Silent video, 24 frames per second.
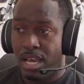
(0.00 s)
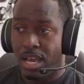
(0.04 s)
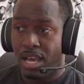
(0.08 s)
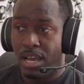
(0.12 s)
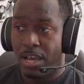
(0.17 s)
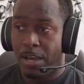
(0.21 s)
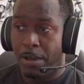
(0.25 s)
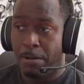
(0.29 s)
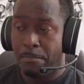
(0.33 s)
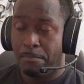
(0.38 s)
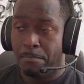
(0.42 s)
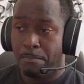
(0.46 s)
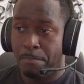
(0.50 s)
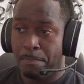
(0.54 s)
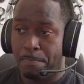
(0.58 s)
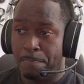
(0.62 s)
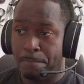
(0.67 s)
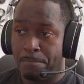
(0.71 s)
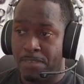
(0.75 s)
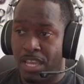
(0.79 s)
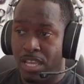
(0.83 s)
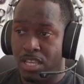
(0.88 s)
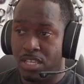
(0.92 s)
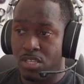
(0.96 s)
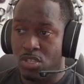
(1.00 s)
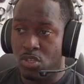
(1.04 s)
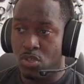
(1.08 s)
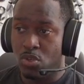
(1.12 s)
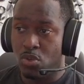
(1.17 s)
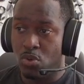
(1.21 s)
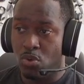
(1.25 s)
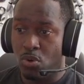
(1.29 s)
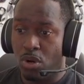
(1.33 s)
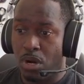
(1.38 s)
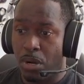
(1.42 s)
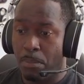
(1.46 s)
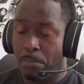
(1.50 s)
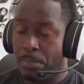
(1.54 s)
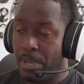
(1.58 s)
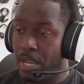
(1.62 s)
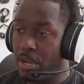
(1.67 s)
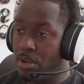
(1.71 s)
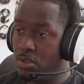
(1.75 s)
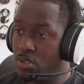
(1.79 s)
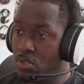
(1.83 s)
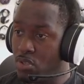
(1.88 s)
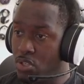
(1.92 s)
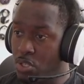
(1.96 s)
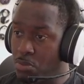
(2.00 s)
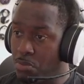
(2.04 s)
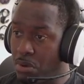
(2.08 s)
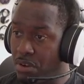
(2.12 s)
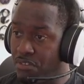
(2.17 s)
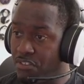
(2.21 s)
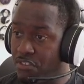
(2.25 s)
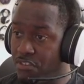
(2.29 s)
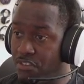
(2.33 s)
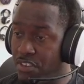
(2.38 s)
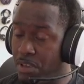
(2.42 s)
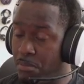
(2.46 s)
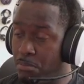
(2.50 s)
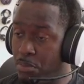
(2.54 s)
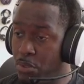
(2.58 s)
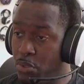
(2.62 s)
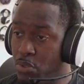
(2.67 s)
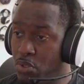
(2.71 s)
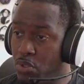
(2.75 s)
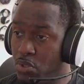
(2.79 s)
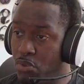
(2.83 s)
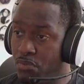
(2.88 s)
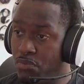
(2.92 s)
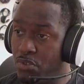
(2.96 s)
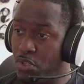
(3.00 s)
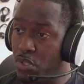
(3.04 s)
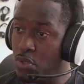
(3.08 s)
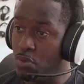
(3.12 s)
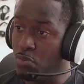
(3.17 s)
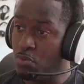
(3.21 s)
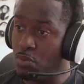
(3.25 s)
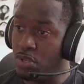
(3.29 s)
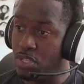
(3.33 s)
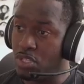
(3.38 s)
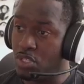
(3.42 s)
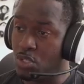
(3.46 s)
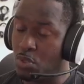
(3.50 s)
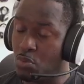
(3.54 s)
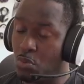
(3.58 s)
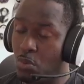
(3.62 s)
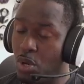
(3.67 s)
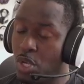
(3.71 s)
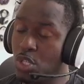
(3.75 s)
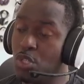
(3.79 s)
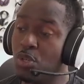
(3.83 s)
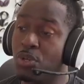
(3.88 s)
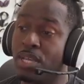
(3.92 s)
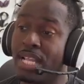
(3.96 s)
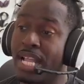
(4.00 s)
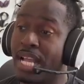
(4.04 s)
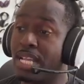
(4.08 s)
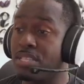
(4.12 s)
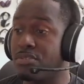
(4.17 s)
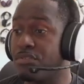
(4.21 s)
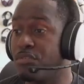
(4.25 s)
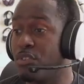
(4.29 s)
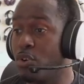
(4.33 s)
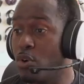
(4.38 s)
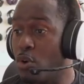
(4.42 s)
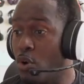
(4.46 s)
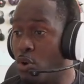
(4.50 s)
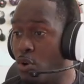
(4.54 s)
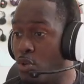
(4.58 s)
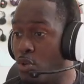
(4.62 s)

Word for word: um, you are paired to your smartphone via Bluetooth for two reasons. One, you can answer phone